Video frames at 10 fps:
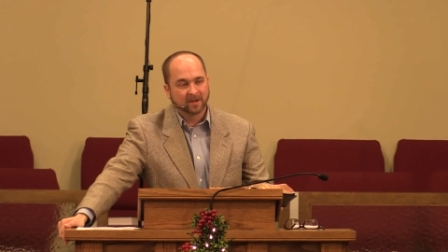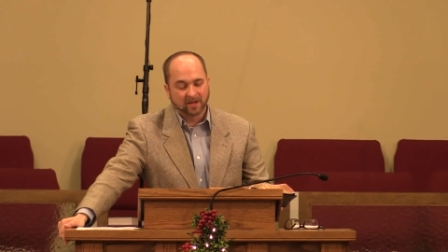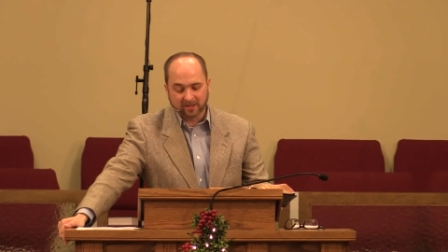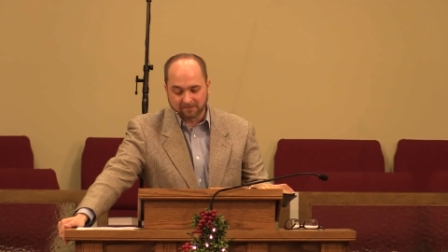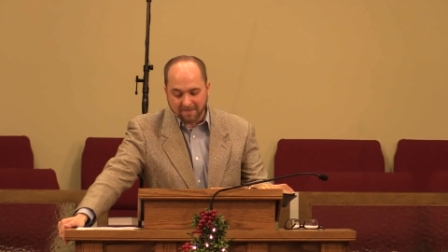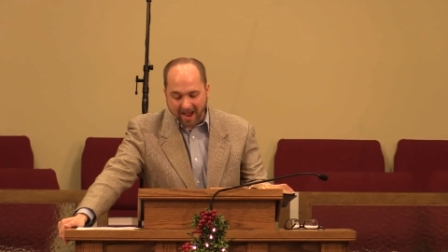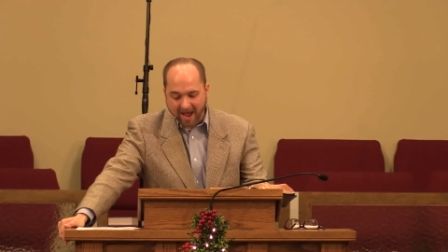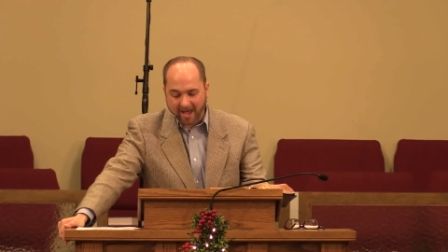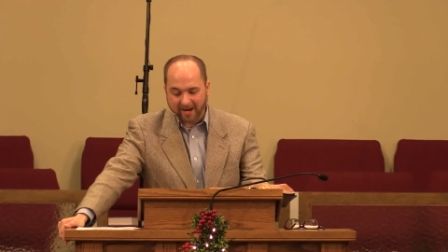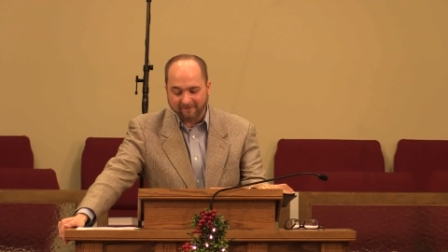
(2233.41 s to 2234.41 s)
And as
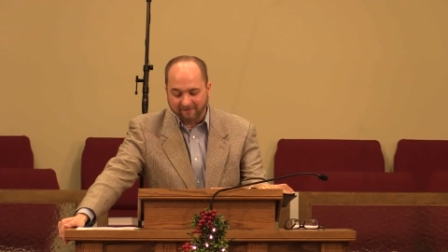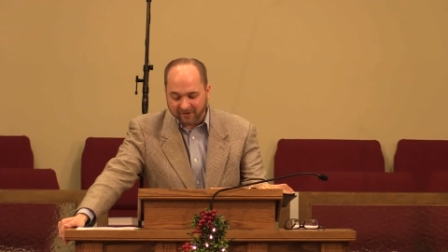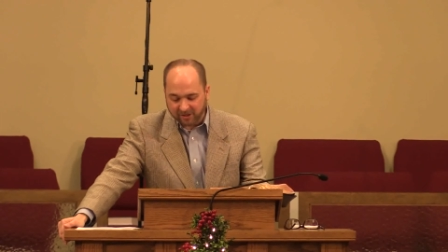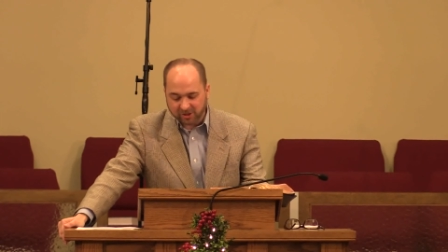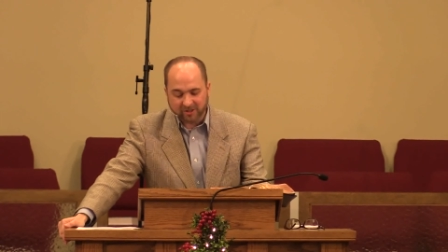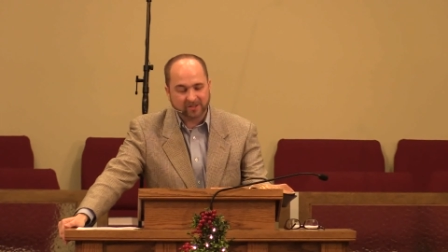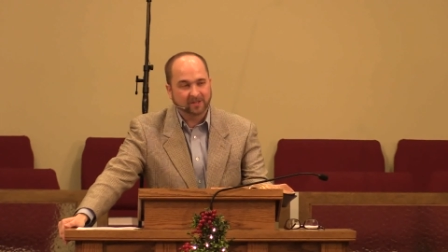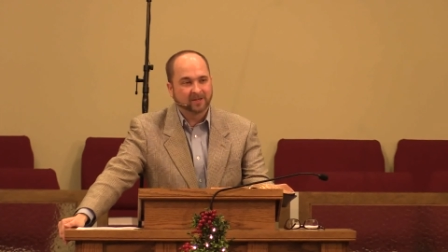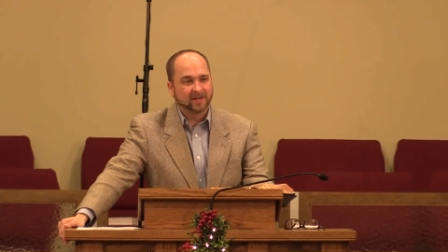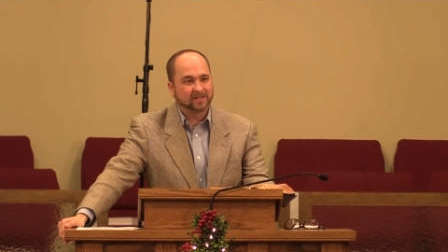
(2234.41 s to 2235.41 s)
mad and vicious
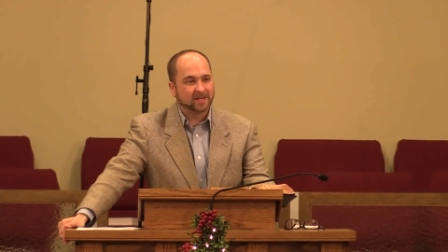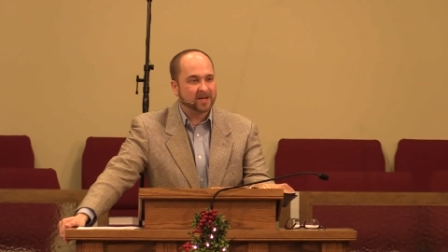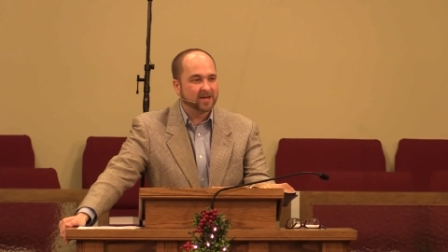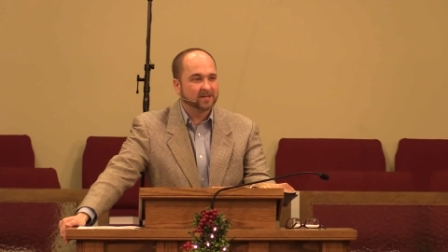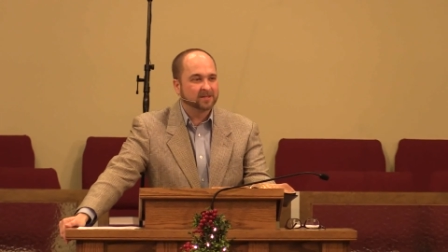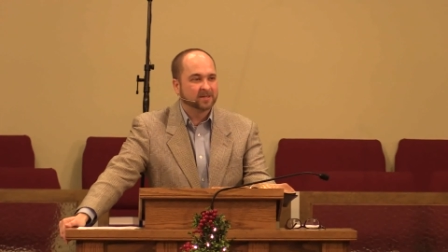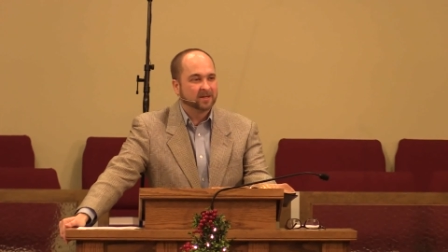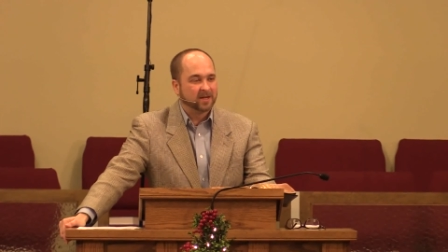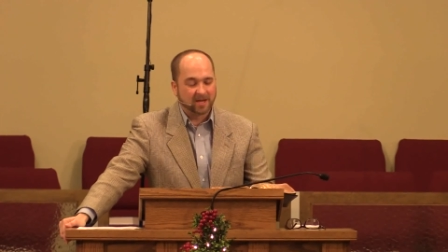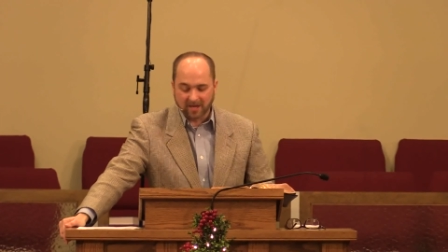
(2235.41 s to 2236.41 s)
as he is,
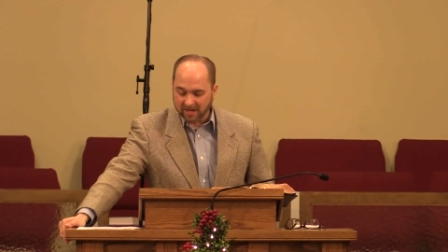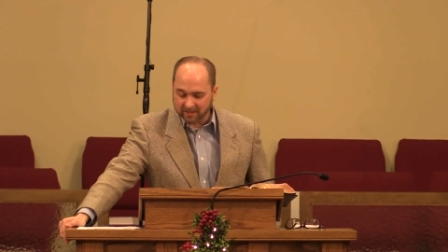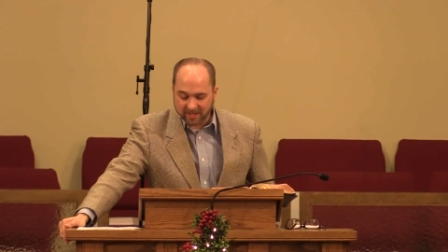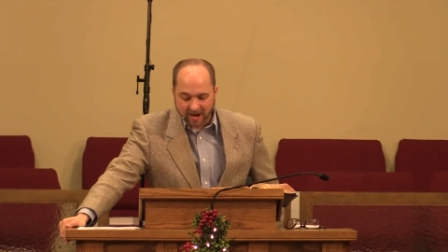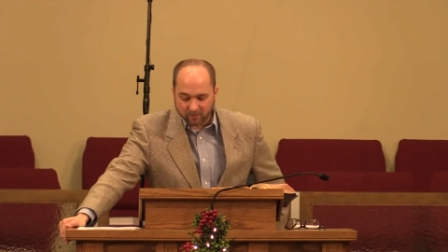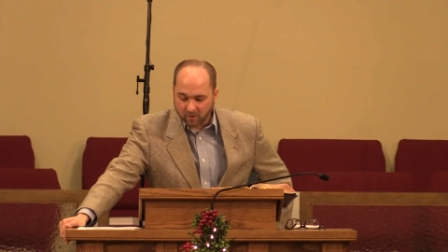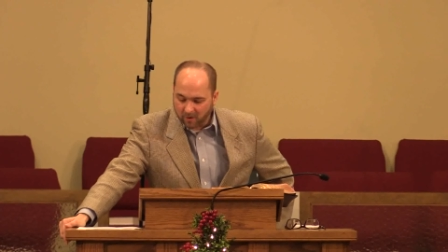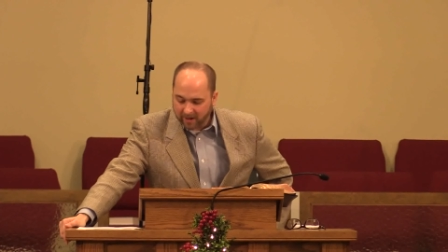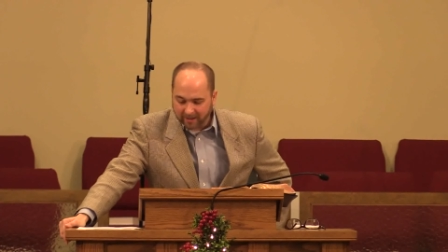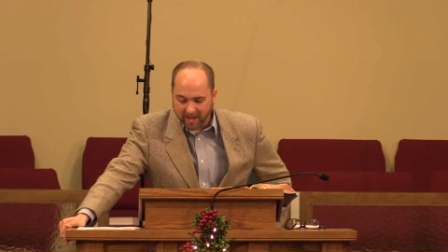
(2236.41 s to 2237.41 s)
he is that
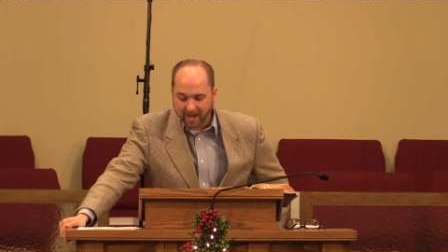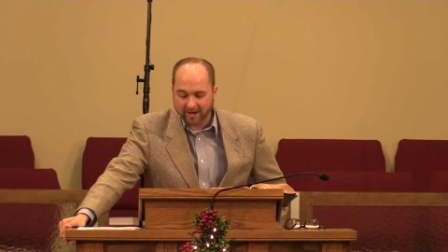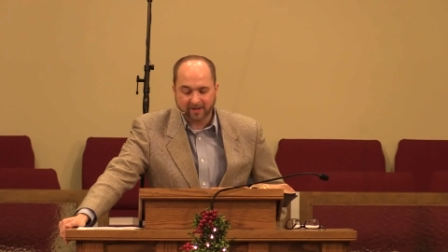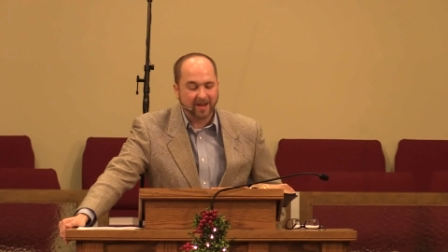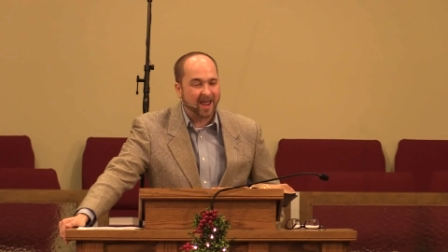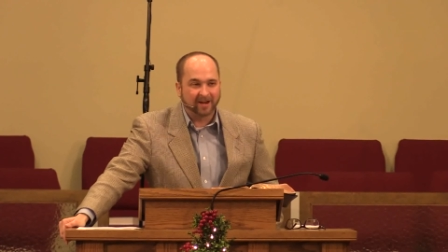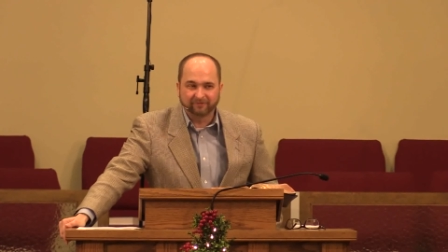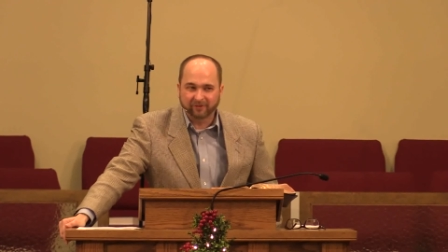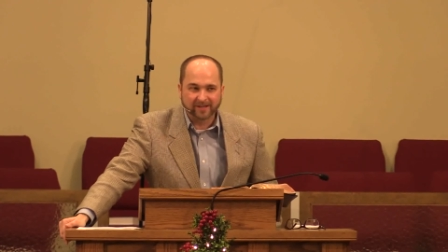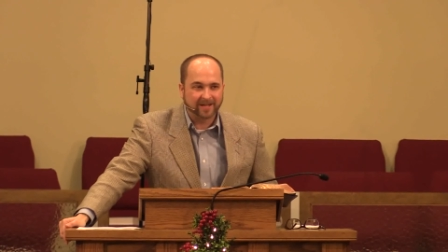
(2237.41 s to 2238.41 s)
roaring lion
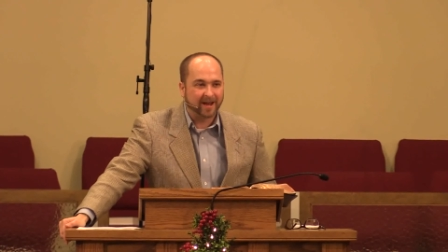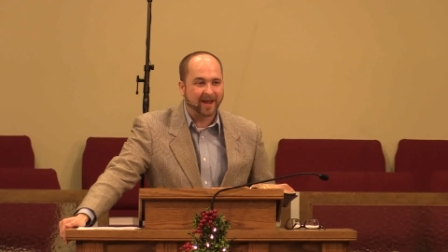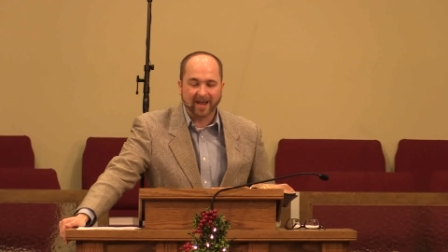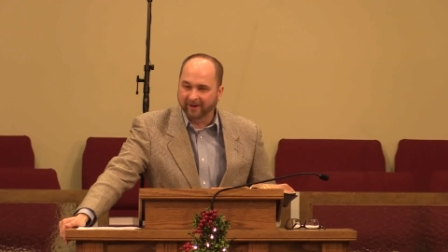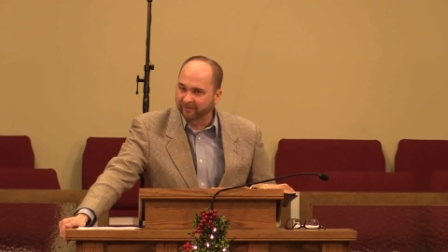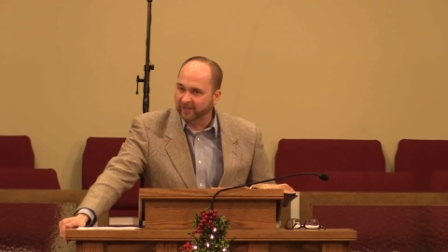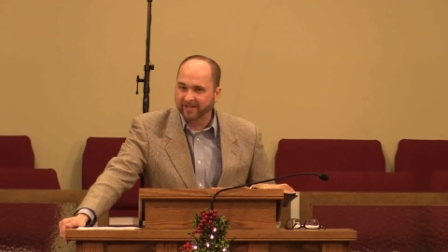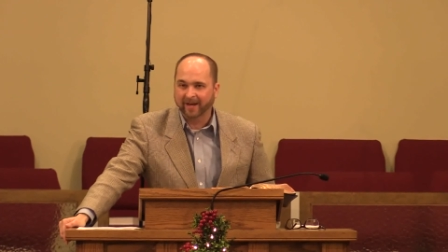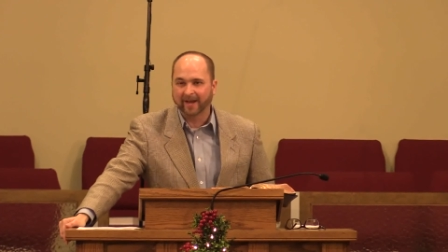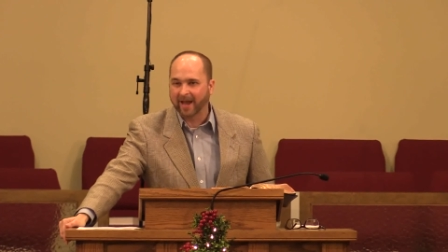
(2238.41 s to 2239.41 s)
every day, every
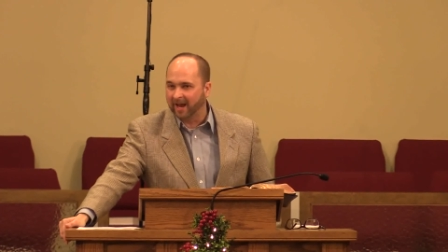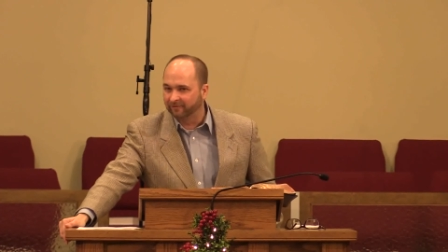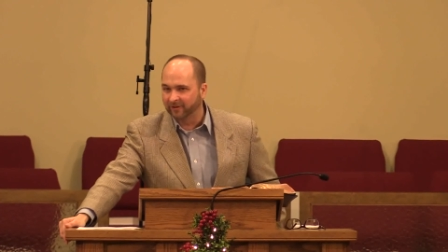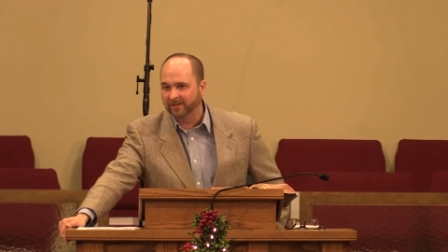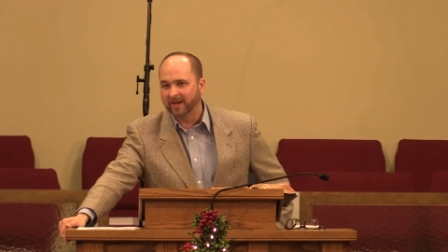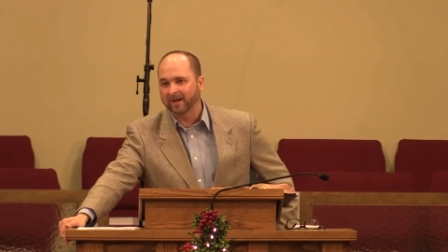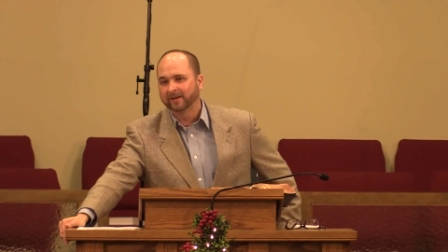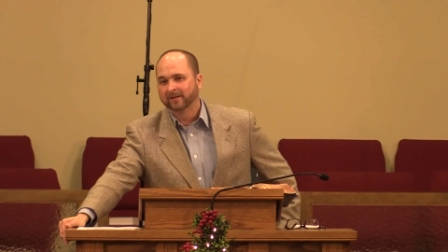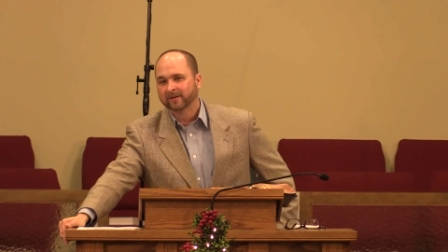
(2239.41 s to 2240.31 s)
day, every day,